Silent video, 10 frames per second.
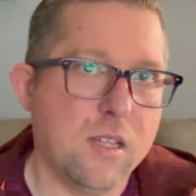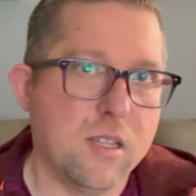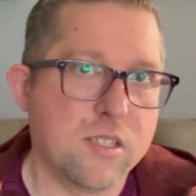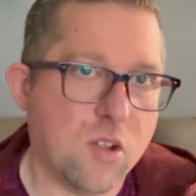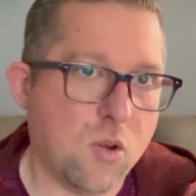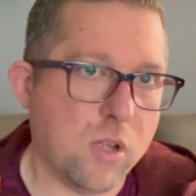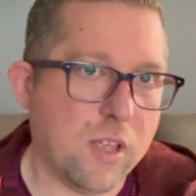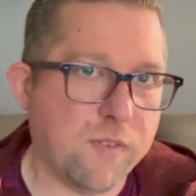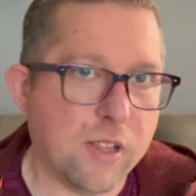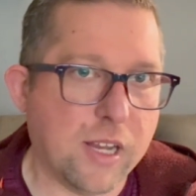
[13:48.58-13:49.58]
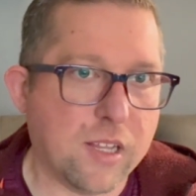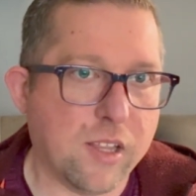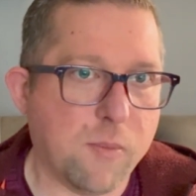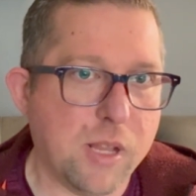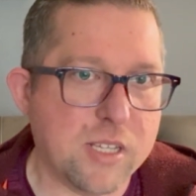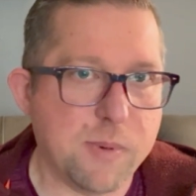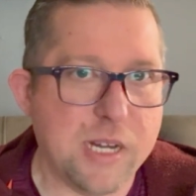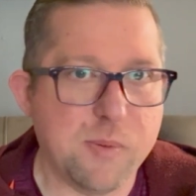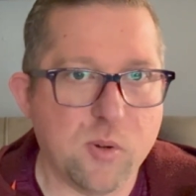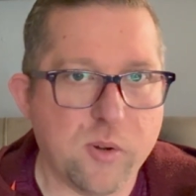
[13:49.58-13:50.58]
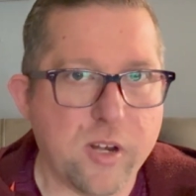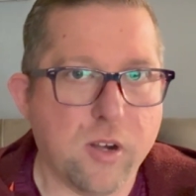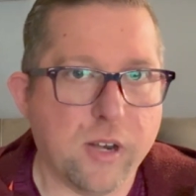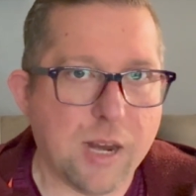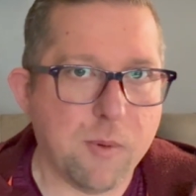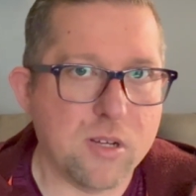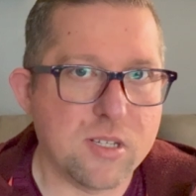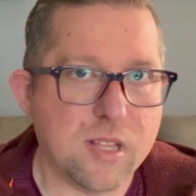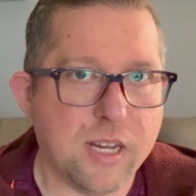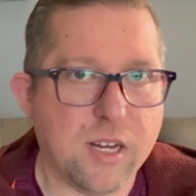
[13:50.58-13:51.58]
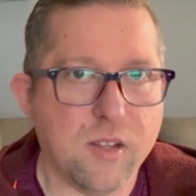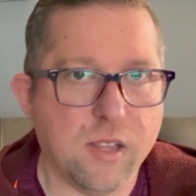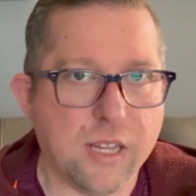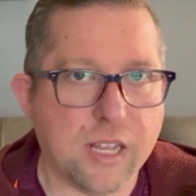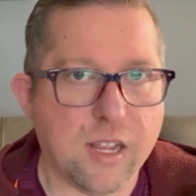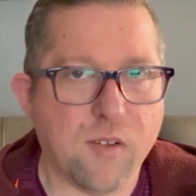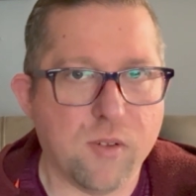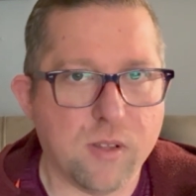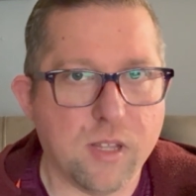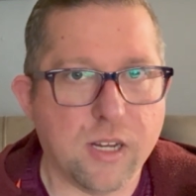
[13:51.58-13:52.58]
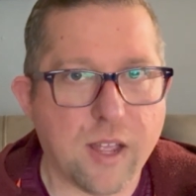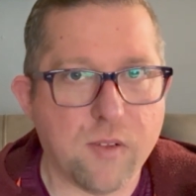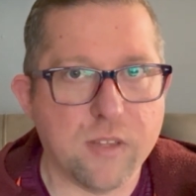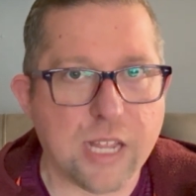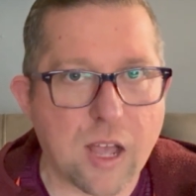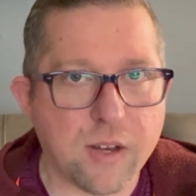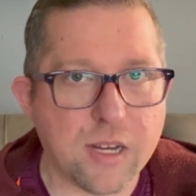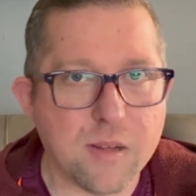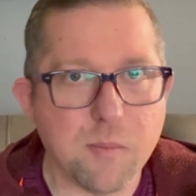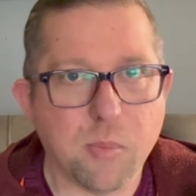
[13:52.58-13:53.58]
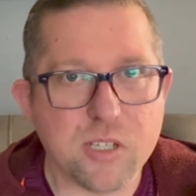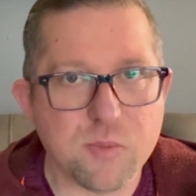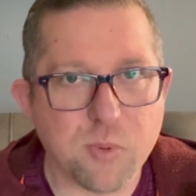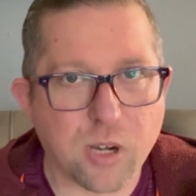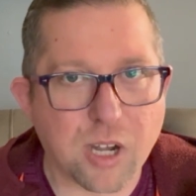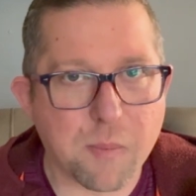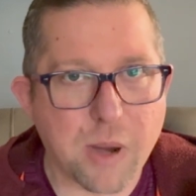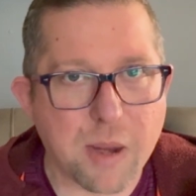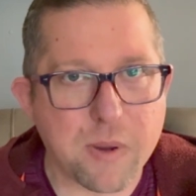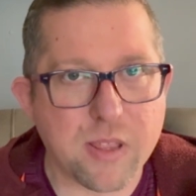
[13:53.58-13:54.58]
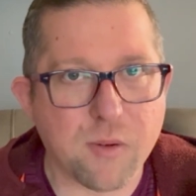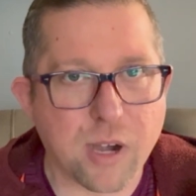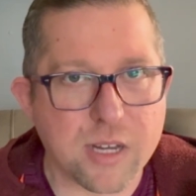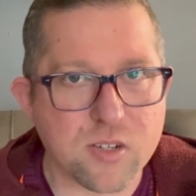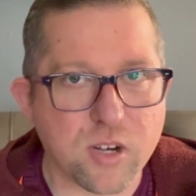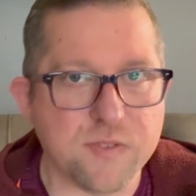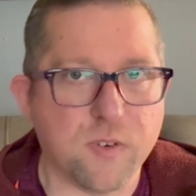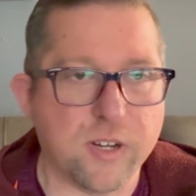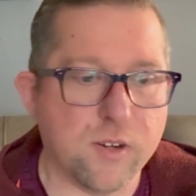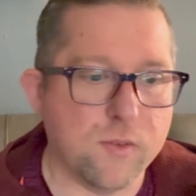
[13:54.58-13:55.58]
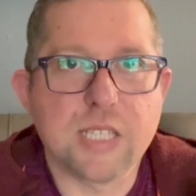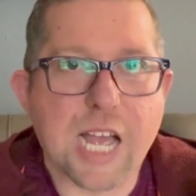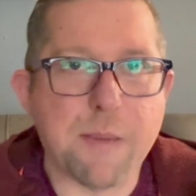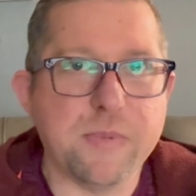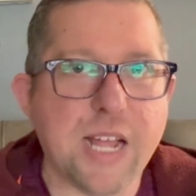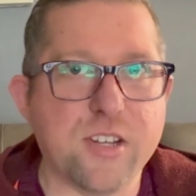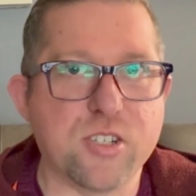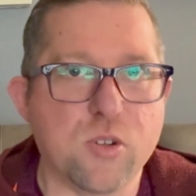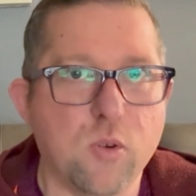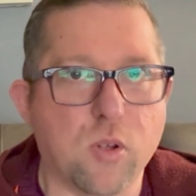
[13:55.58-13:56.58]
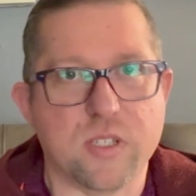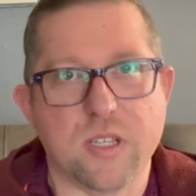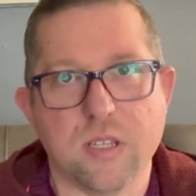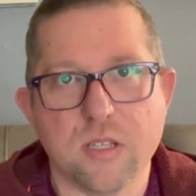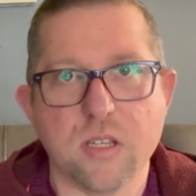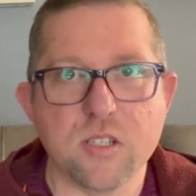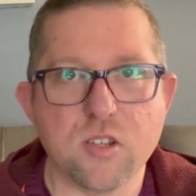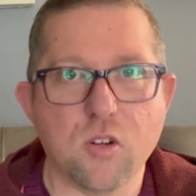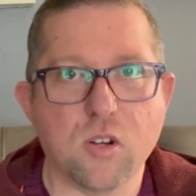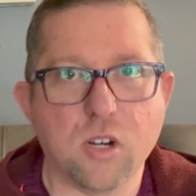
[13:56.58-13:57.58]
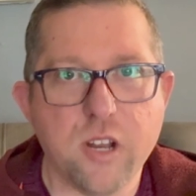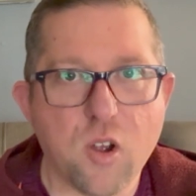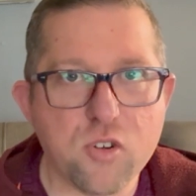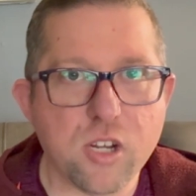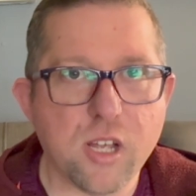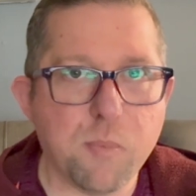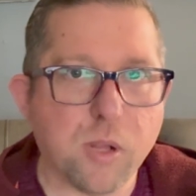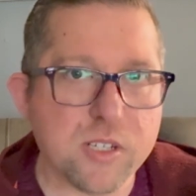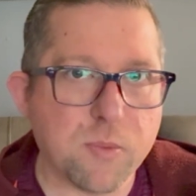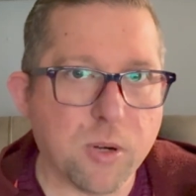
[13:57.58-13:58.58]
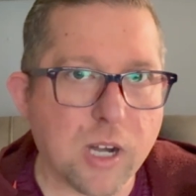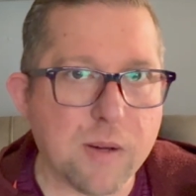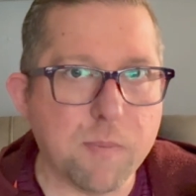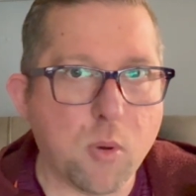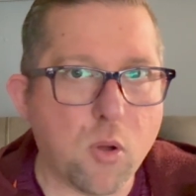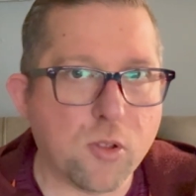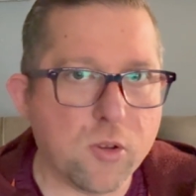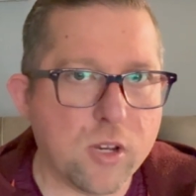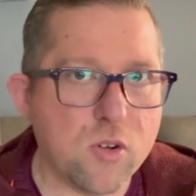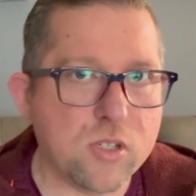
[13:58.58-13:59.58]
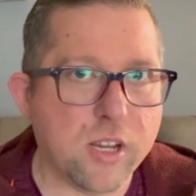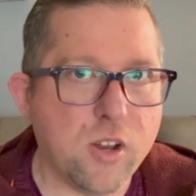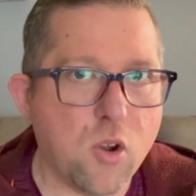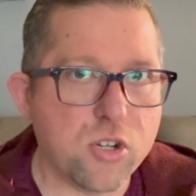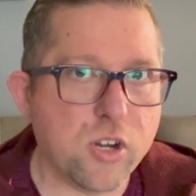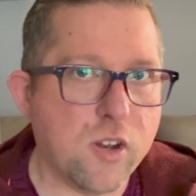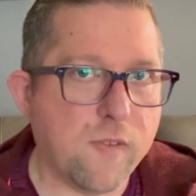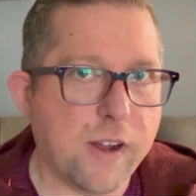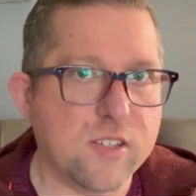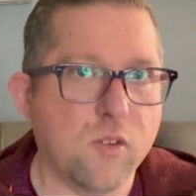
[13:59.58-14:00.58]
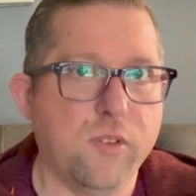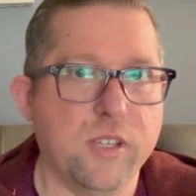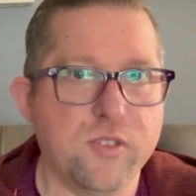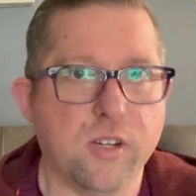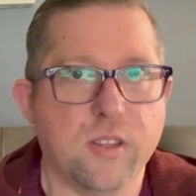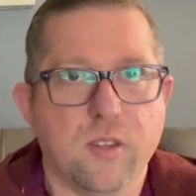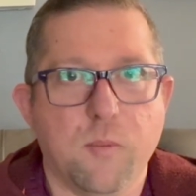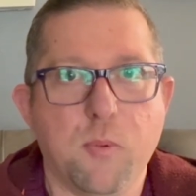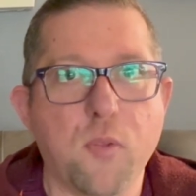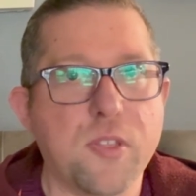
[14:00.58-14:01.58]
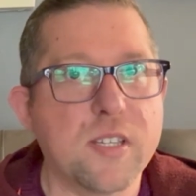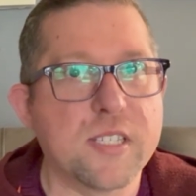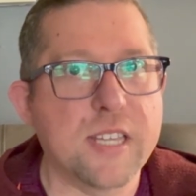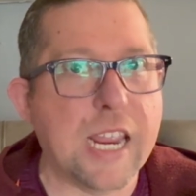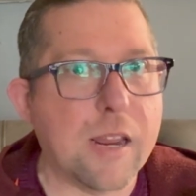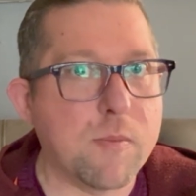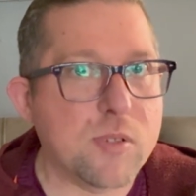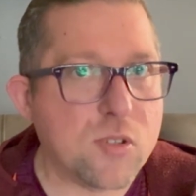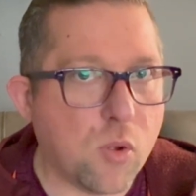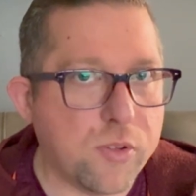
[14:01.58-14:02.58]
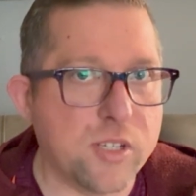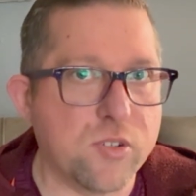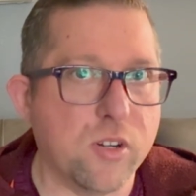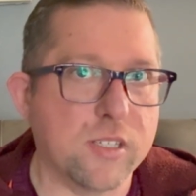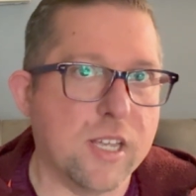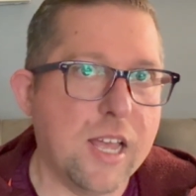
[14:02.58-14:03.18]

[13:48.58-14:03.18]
So if you like a little bit of space between you and your neighbors, like out in the county, Pleasant Prairie may be the right choice for you. Top-notch schools. So Kenosha and Pleasant Prairie both use Kenosha Unified School District. They're both the same school district.